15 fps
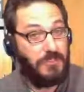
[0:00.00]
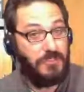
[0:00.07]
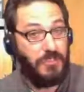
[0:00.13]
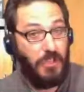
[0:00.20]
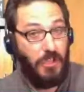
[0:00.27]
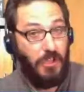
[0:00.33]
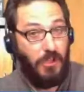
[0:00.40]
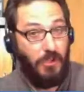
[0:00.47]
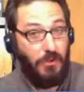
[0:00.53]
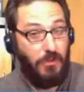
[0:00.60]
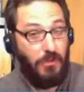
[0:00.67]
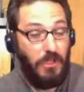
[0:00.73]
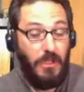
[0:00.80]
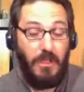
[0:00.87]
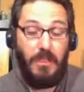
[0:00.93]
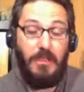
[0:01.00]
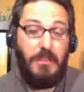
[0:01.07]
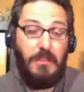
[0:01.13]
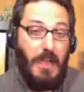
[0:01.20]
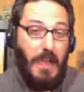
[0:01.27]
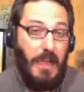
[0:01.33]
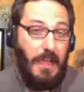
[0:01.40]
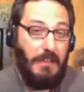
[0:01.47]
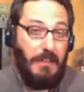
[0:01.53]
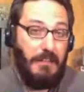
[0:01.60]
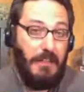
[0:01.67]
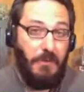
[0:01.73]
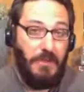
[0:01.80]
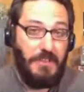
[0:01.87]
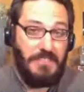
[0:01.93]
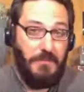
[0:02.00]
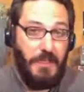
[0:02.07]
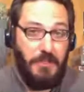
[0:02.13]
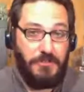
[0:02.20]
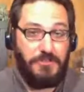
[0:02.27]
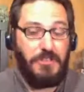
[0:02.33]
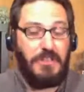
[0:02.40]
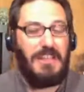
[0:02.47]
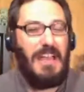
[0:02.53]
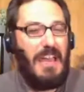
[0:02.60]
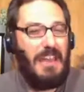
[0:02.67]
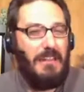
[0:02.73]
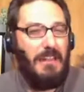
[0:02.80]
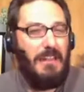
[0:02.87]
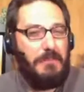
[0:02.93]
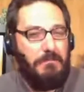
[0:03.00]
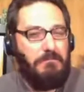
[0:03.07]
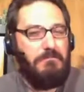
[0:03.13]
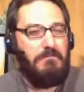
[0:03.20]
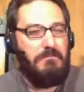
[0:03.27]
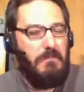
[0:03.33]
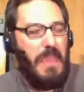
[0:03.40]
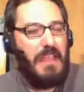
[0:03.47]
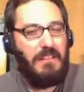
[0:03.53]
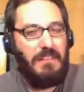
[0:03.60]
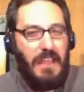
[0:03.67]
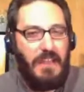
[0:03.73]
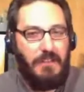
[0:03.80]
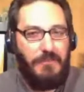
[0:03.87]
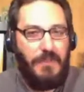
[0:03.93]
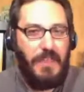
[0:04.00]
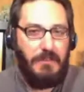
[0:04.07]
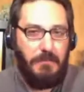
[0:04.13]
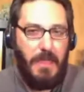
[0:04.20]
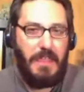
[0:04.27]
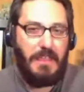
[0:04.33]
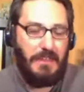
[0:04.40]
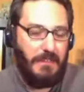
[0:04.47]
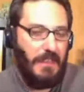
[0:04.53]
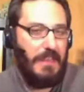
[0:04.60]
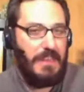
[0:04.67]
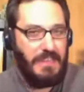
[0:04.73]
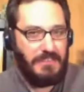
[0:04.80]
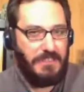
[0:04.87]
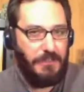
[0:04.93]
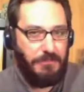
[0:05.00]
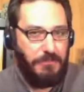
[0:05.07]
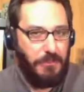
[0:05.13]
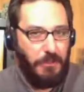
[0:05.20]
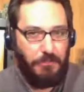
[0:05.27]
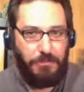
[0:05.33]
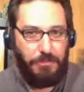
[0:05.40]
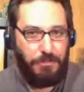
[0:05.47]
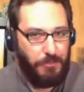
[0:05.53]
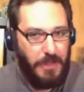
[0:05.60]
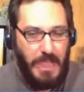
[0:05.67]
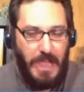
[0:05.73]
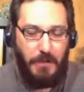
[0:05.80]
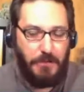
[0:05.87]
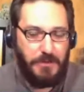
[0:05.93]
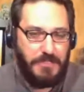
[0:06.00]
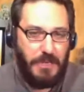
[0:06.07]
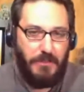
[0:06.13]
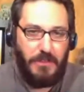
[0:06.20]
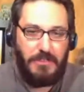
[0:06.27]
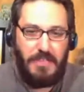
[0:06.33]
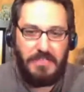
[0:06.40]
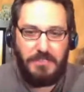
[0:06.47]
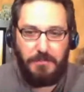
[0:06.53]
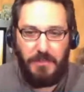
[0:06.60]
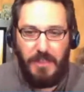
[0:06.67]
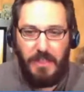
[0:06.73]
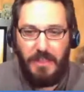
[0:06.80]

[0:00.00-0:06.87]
so I want somebody who's going to kind of like make light of it and make it an easy, 3 hours. How long it takes to play.